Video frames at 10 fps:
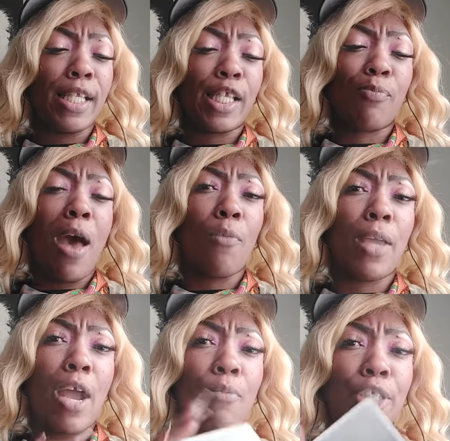spot. We
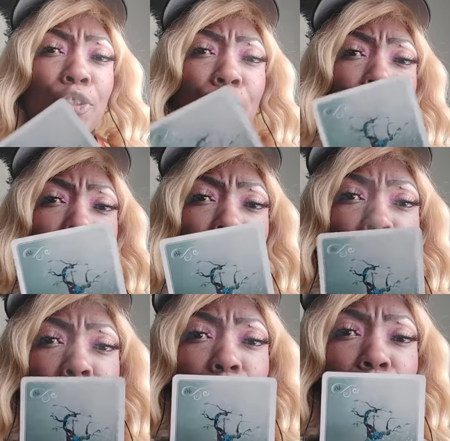got
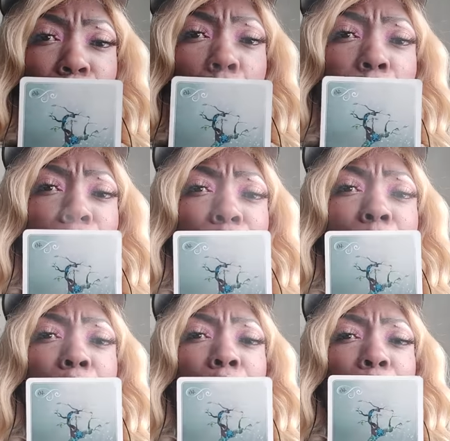regeneration. You could charge the
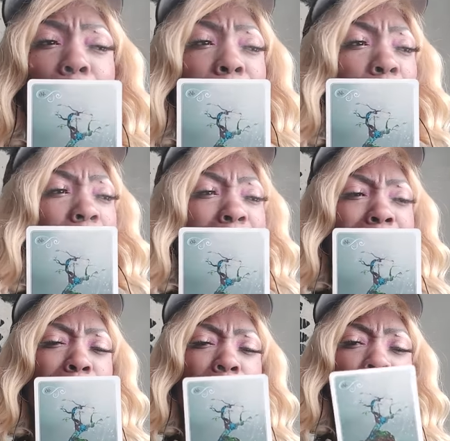fuck up, but don't let
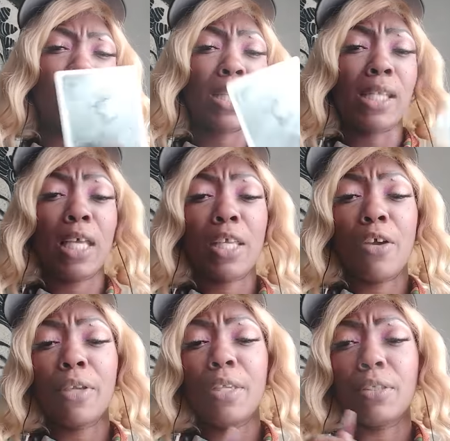these motherfuckers suck
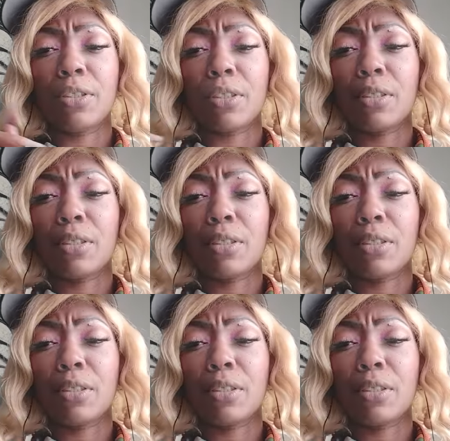your energy.